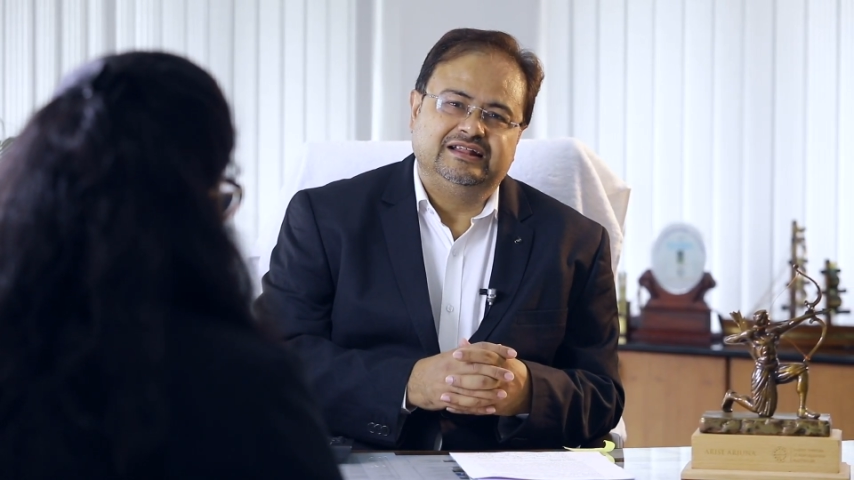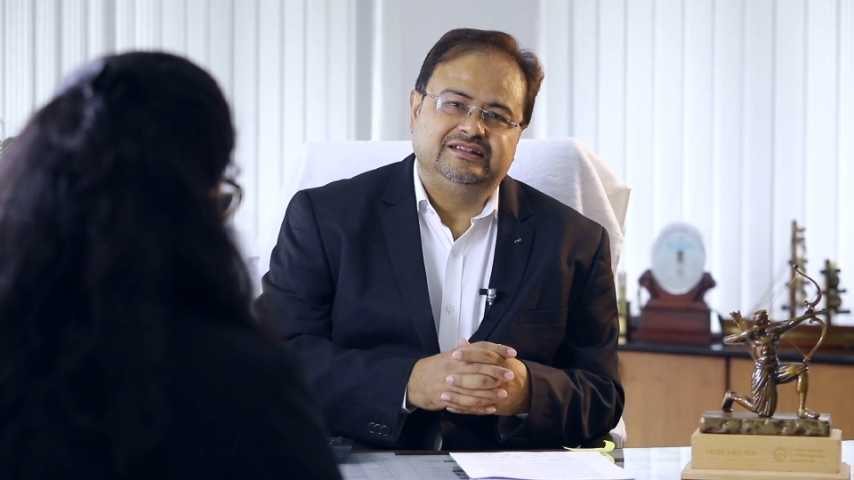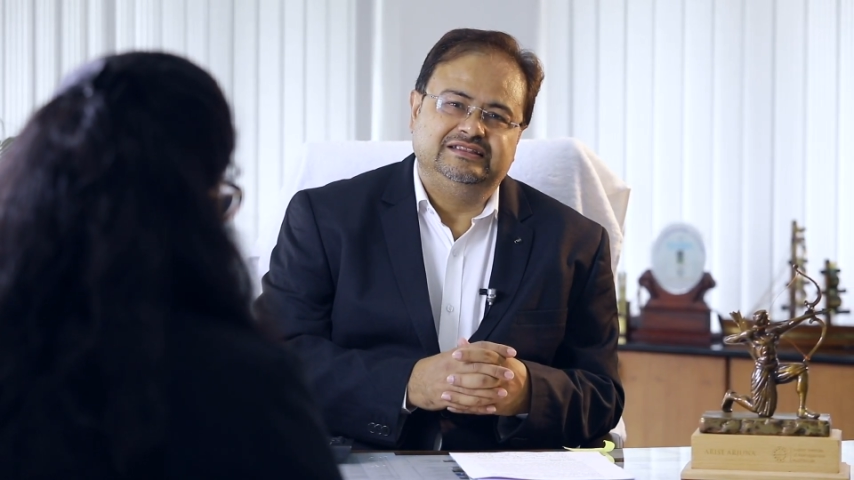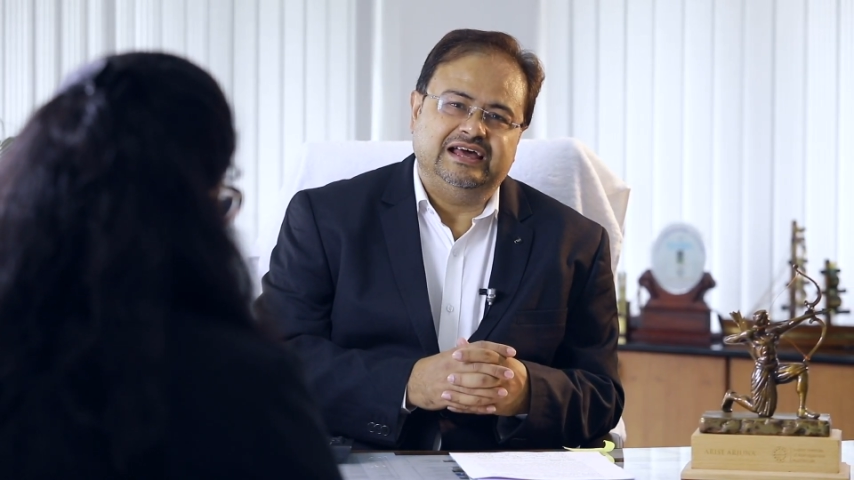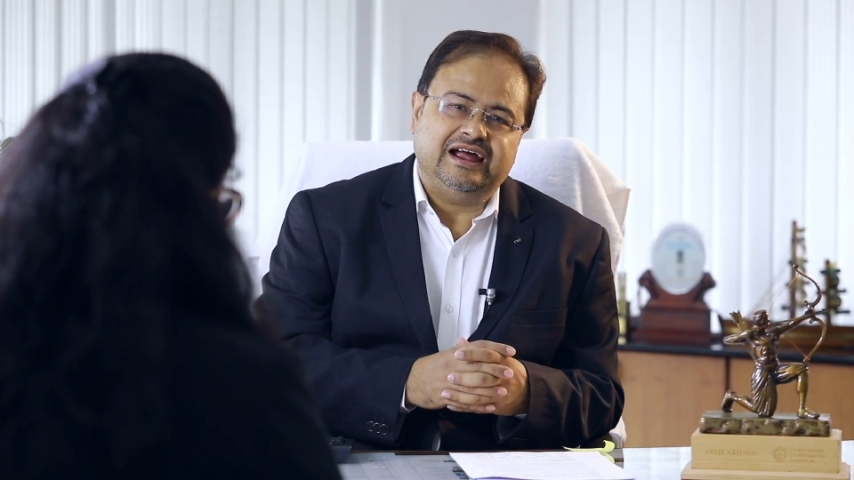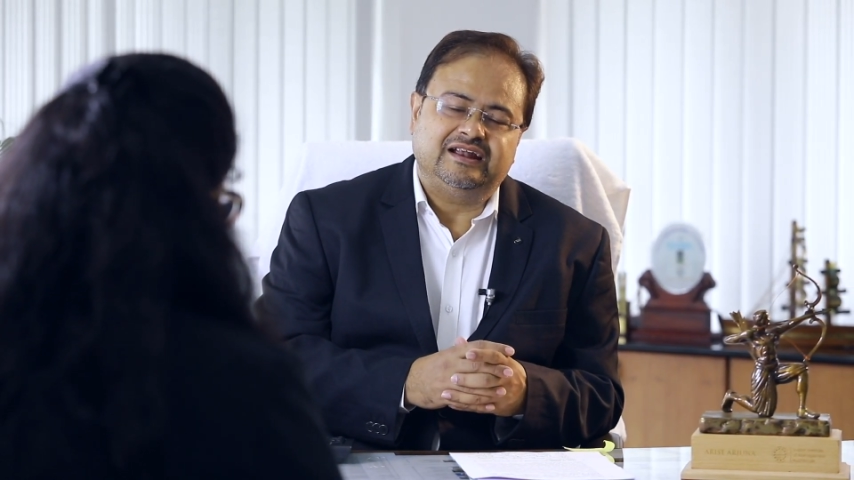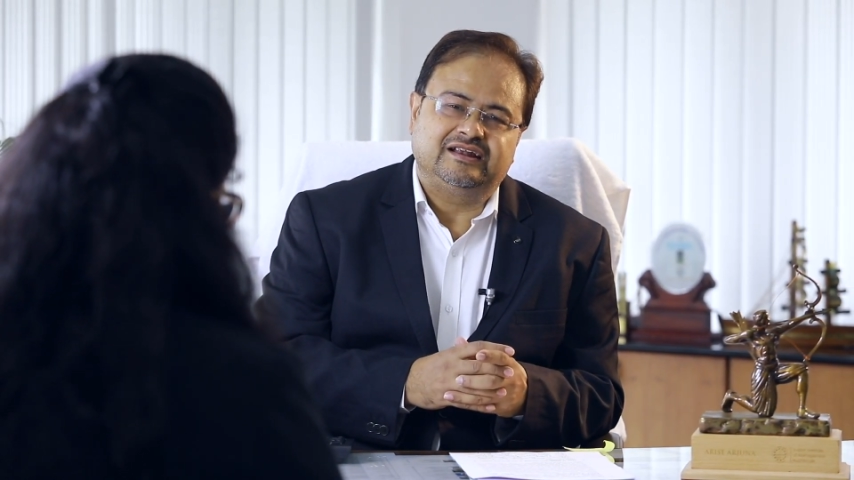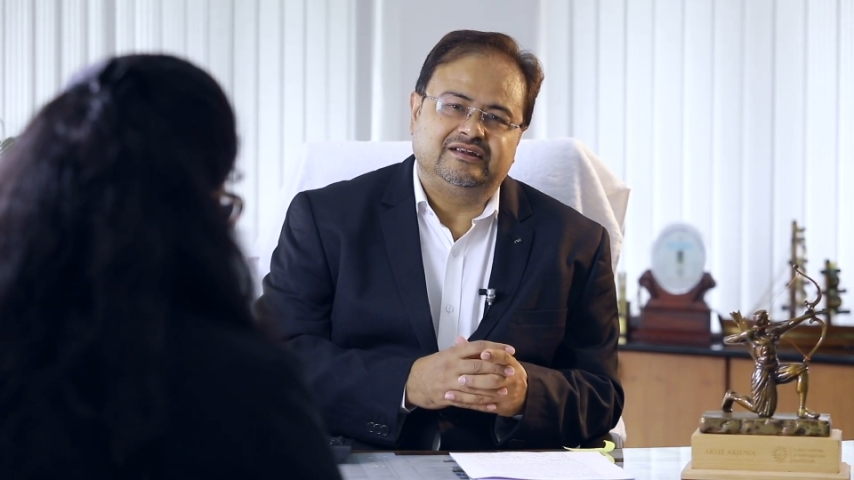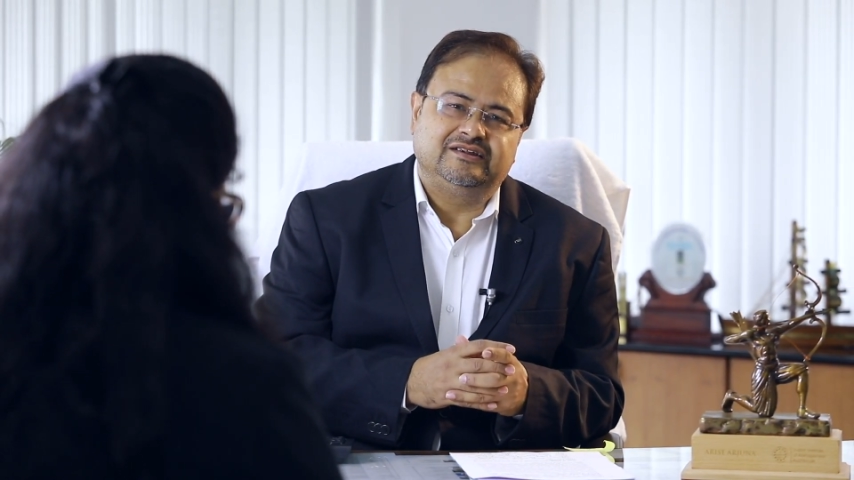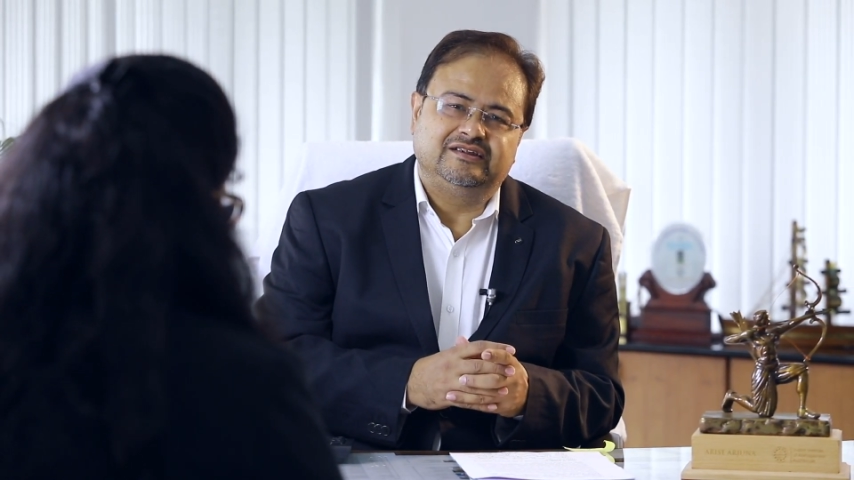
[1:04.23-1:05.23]
That
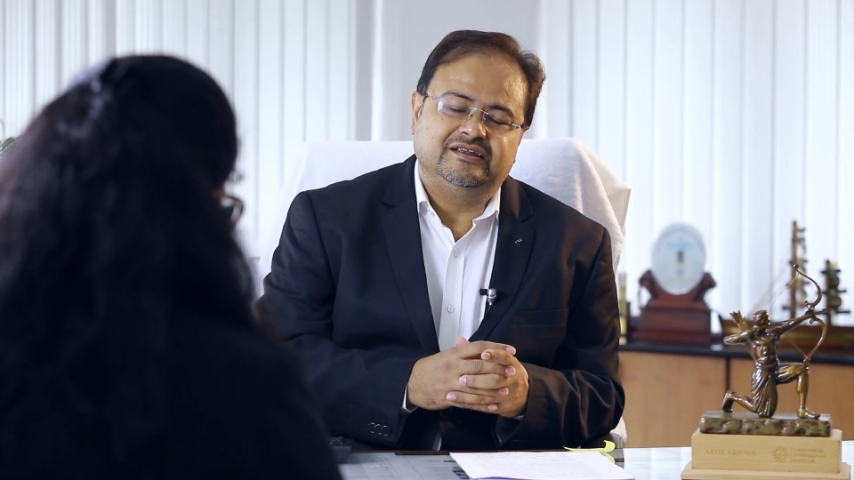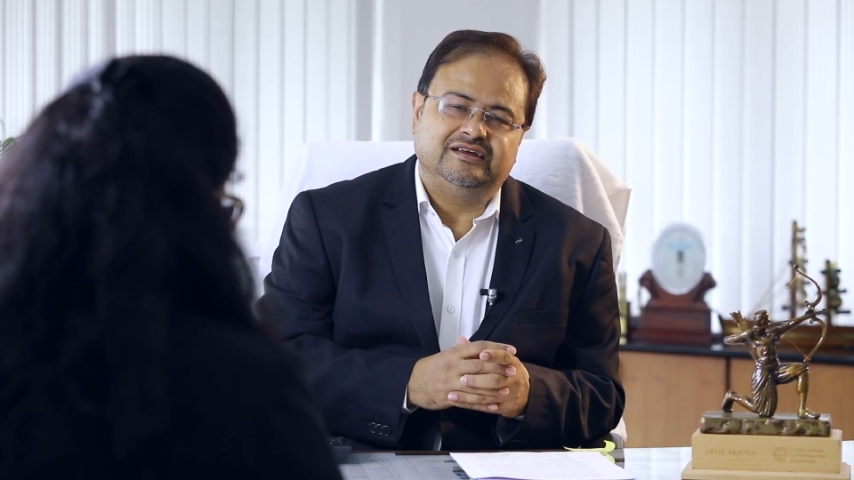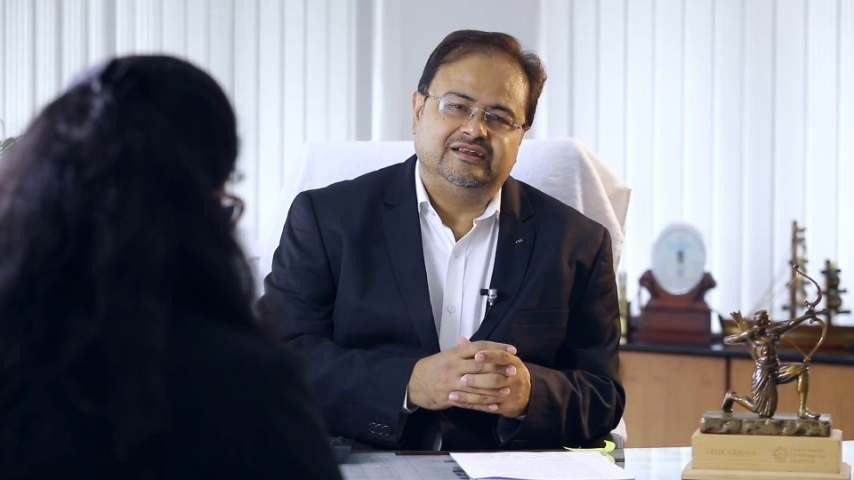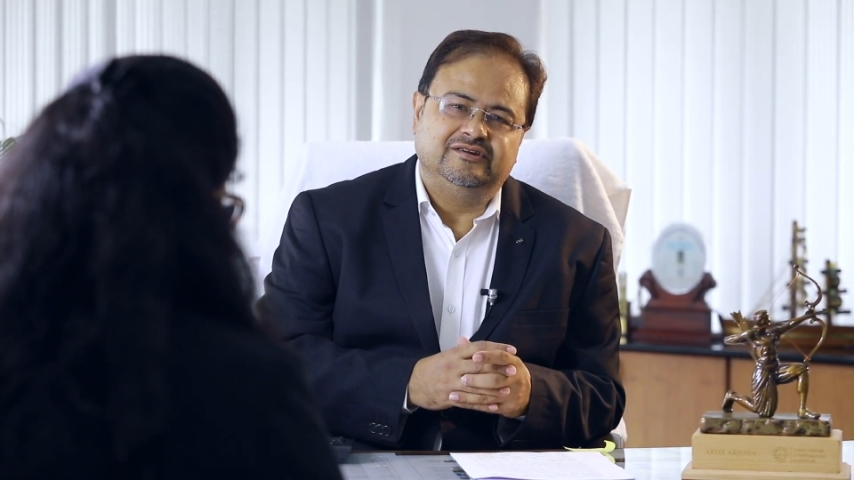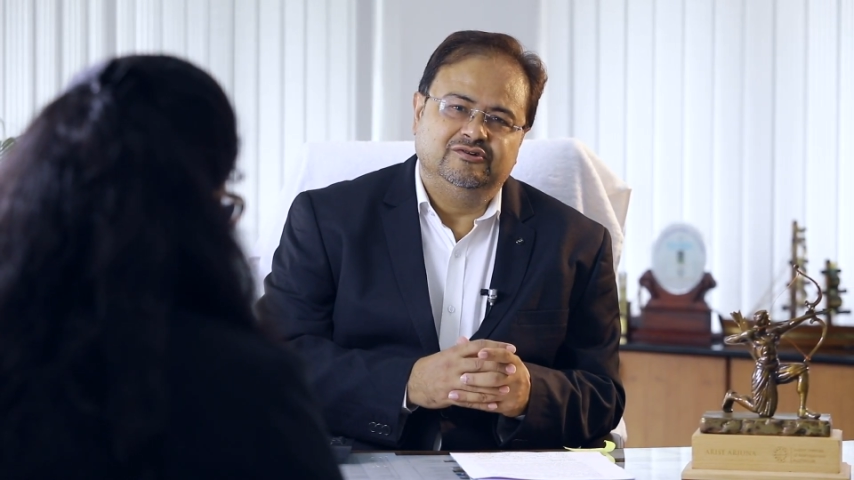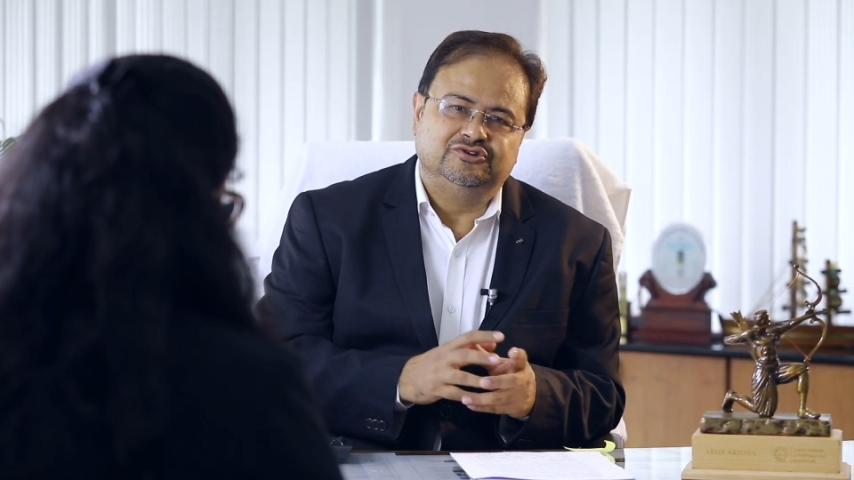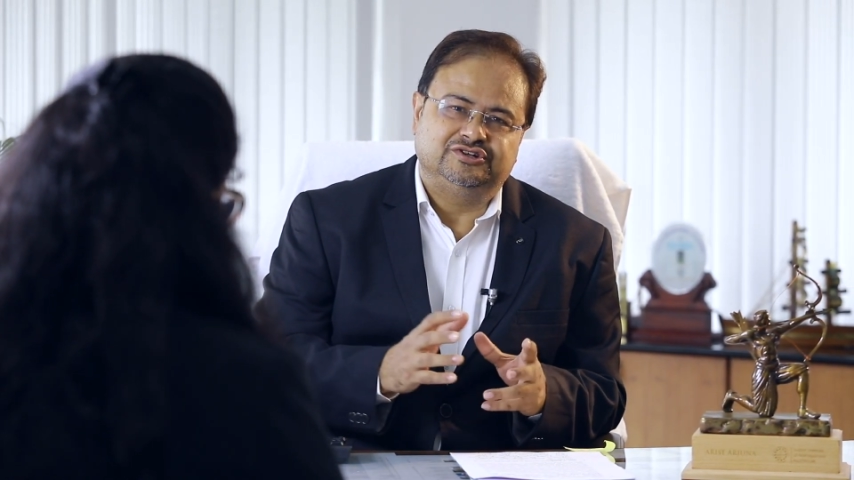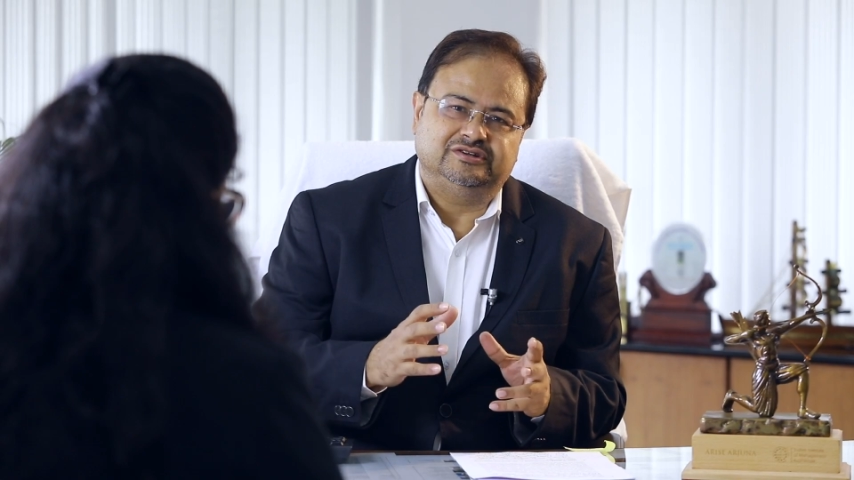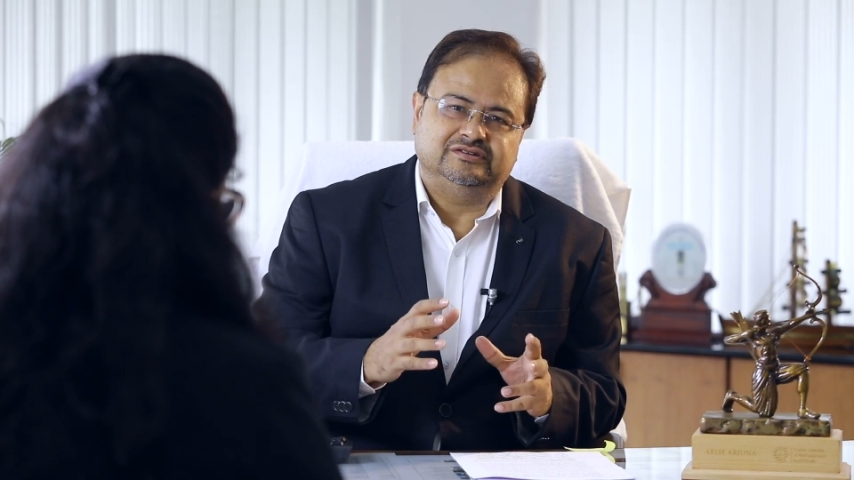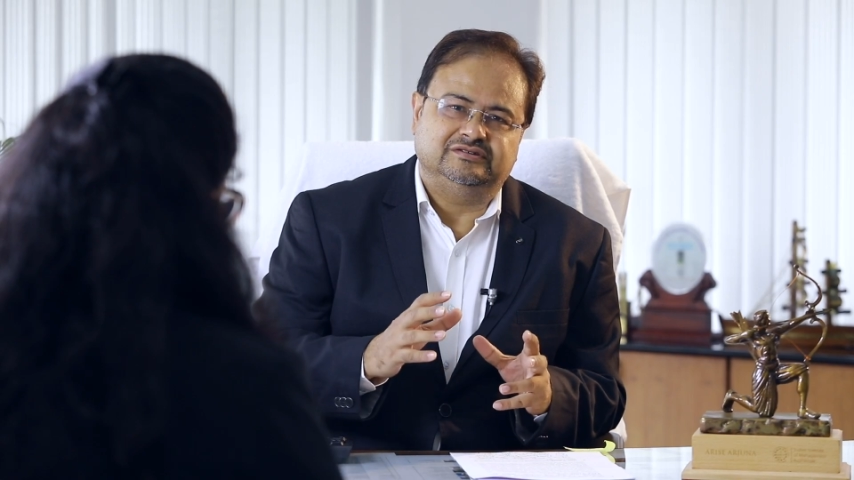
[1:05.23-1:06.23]

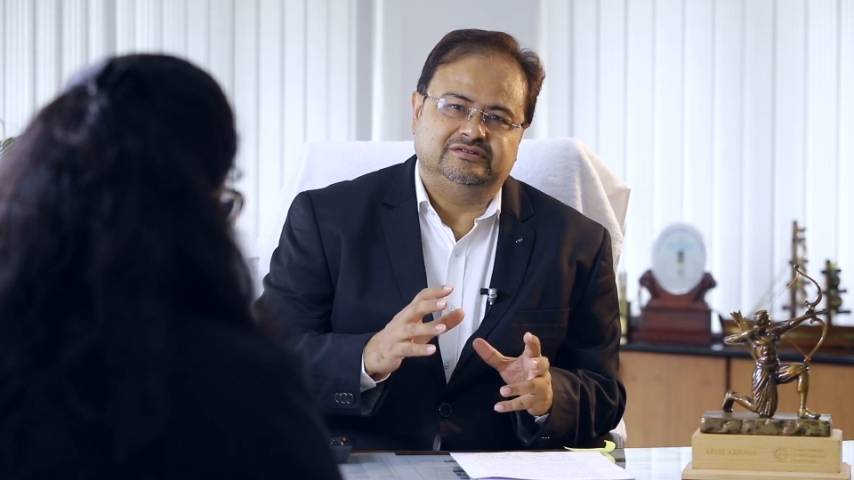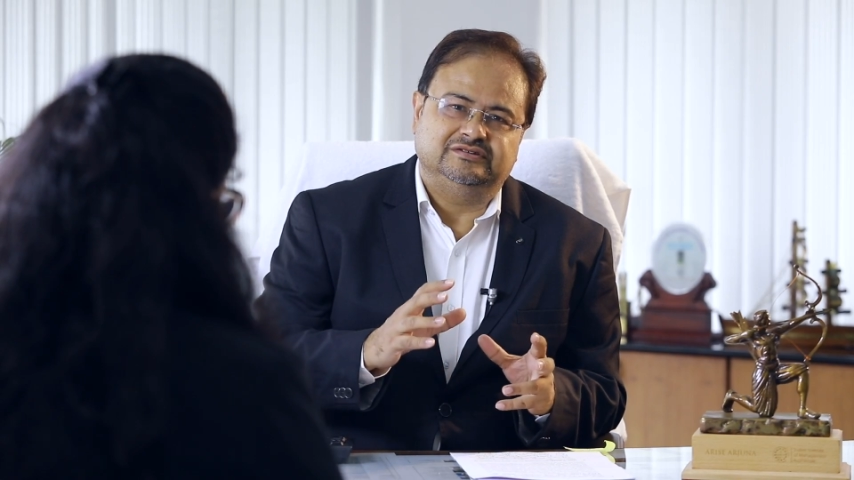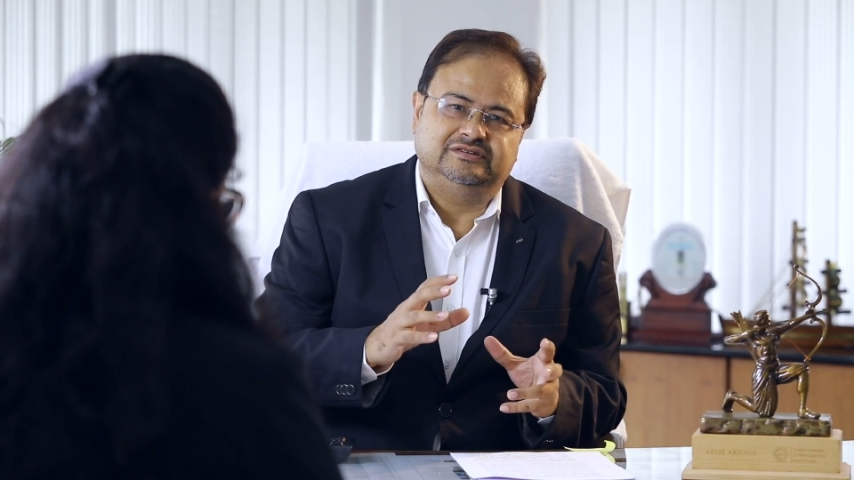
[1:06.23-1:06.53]
notion,